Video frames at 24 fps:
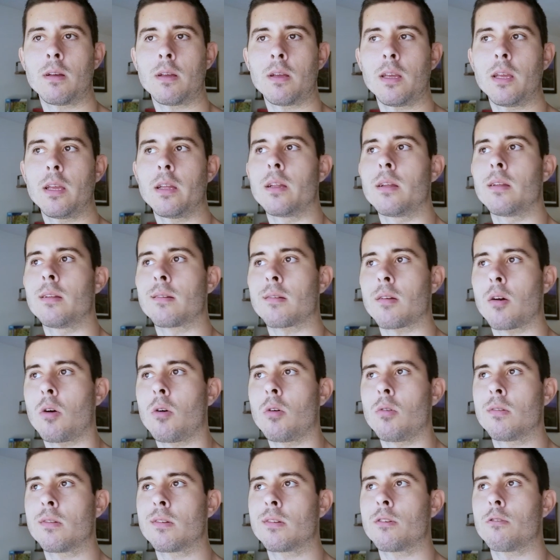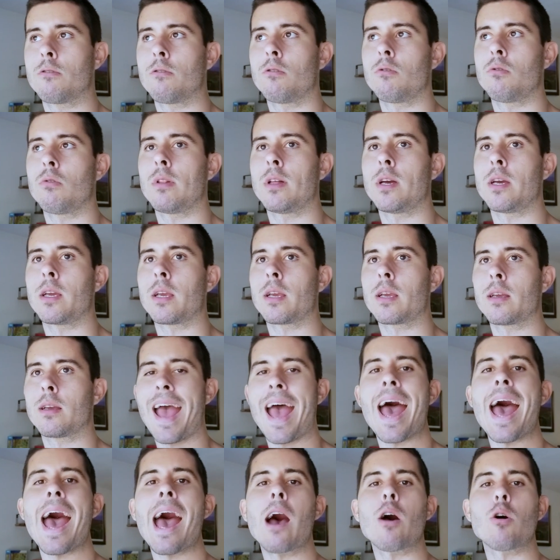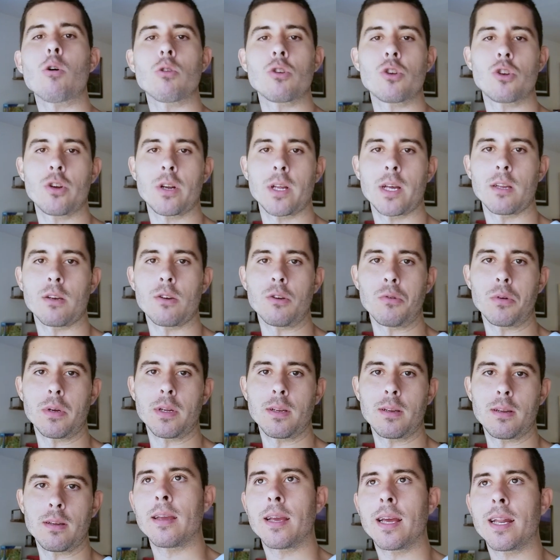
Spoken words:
it is also like, how should I do it?